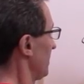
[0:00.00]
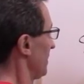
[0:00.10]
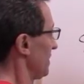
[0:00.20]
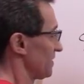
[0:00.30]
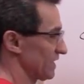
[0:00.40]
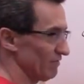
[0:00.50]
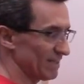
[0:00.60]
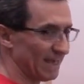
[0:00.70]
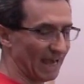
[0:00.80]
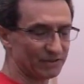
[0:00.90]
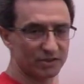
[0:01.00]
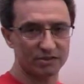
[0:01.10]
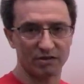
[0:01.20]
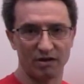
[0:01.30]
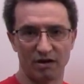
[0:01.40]
Civet cats
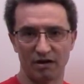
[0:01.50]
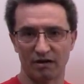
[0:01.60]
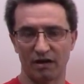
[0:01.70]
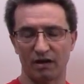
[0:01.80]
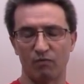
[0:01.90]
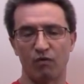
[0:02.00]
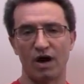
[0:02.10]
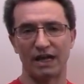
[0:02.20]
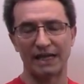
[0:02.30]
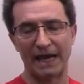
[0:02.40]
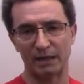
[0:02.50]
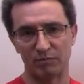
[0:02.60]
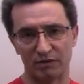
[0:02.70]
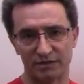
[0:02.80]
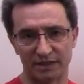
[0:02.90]
are wild
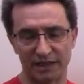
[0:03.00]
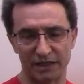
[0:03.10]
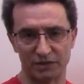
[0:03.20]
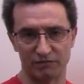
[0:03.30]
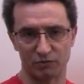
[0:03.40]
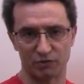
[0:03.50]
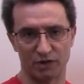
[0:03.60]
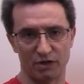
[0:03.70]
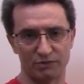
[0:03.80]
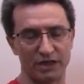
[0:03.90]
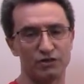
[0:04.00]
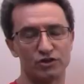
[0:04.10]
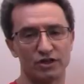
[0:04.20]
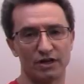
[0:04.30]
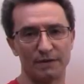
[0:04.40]
animals native to South
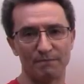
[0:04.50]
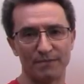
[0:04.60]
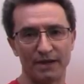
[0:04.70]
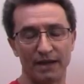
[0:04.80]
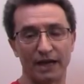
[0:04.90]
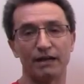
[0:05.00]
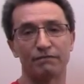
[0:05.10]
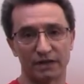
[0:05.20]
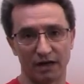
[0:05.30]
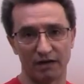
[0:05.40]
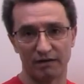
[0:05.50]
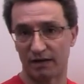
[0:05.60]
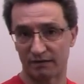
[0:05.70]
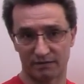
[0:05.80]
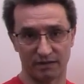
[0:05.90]
Asia and Africa,
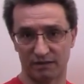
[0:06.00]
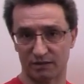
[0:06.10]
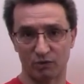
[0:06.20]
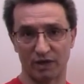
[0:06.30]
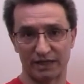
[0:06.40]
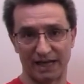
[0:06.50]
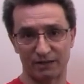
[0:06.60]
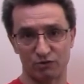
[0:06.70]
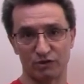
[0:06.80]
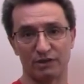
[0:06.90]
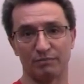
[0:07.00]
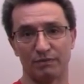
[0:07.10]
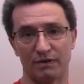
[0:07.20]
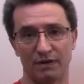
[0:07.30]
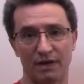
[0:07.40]
not the regular cat you keep
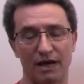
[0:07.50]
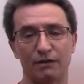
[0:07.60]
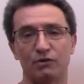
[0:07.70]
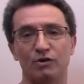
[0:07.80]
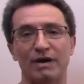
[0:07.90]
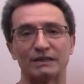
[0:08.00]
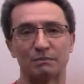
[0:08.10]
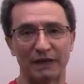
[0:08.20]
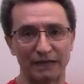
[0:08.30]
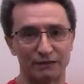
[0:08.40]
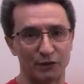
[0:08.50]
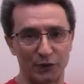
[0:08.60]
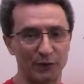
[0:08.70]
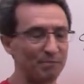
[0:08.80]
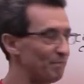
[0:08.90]
at home as a pet, no.